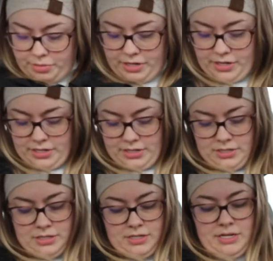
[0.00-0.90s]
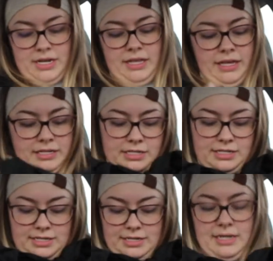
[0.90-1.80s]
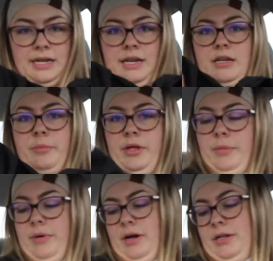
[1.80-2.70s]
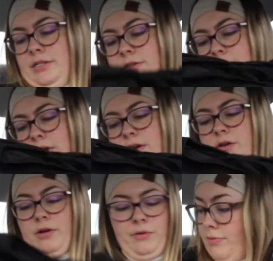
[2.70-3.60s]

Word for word: but it like just didn't need to be a bodysuit. I don't know.